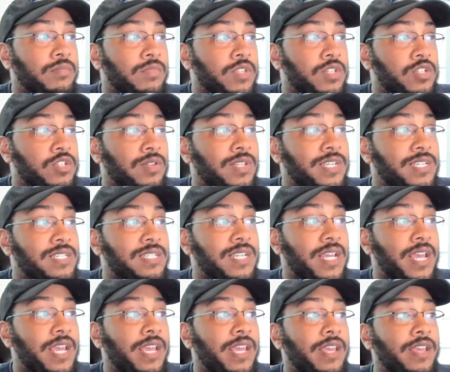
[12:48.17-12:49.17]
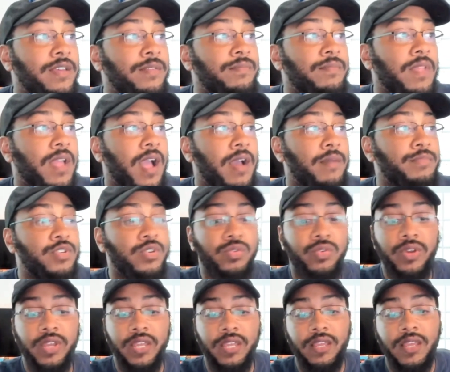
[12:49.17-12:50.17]
So let's say I'm
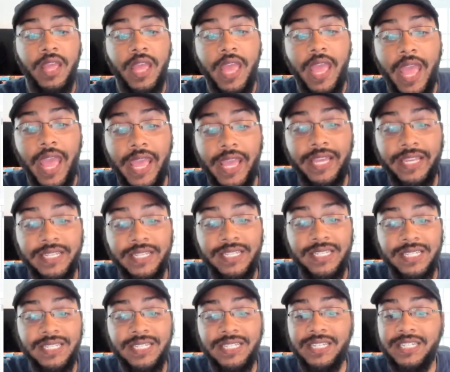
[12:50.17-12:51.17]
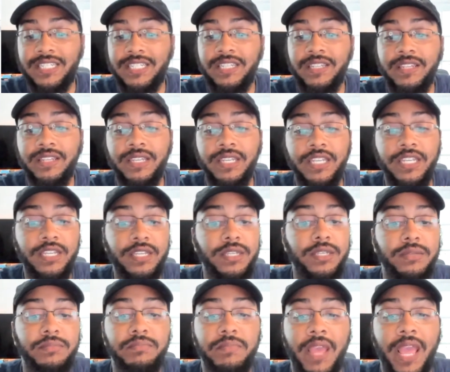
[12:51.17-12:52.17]
doing a
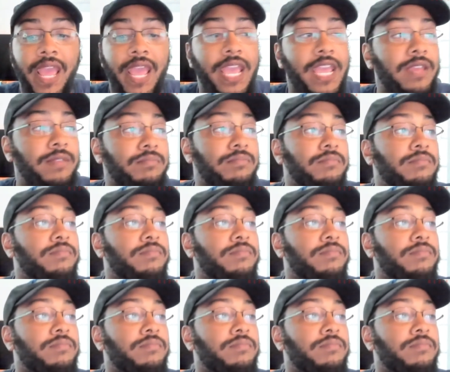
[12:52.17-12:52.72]
68